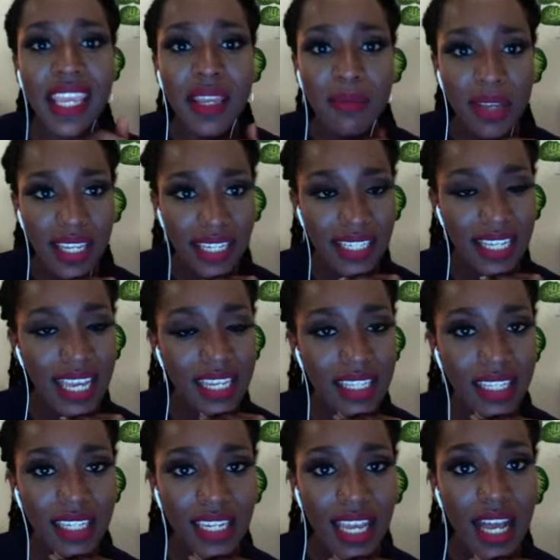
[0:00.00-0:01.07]
I'll ask
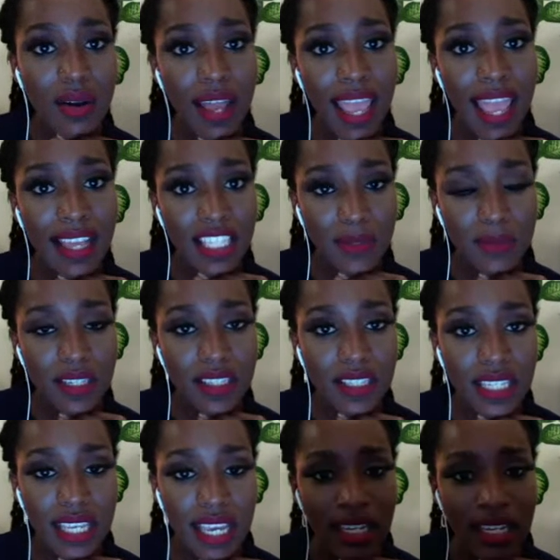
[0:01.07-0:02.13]
Miss Deanna if there's like a
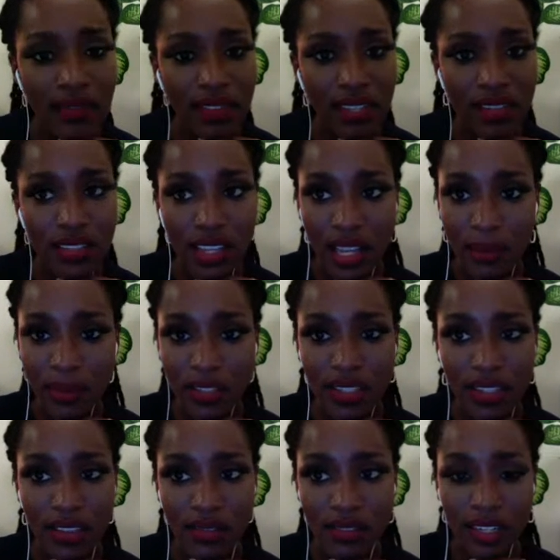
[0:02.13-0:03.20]
particular name, but
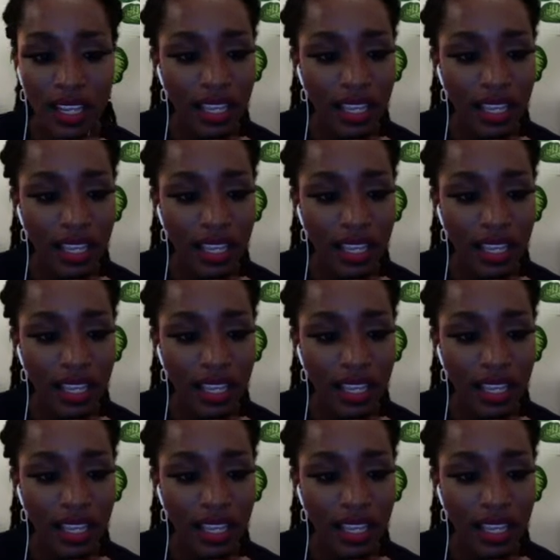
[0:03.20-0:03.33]
I